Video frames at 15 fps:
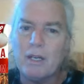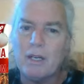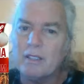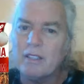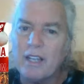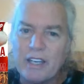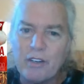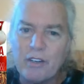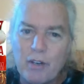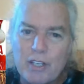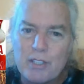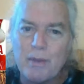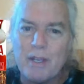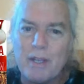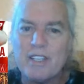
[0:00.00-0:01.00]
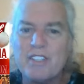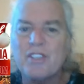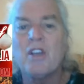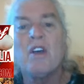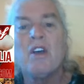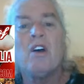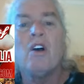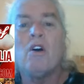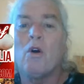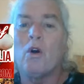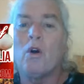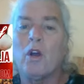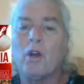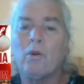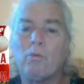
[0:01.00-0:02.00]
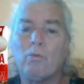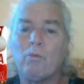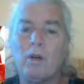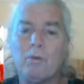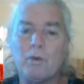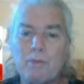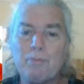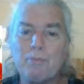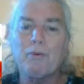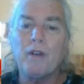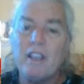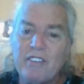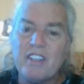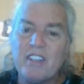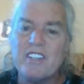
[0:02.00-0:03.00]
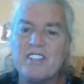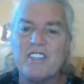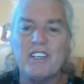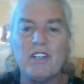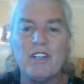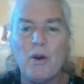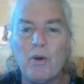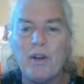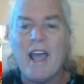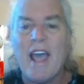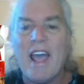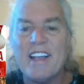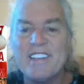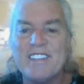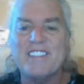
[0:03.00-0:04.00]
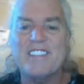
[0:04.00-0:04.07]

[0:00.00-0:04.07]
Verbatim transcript: but like Christmas, or what was previously known as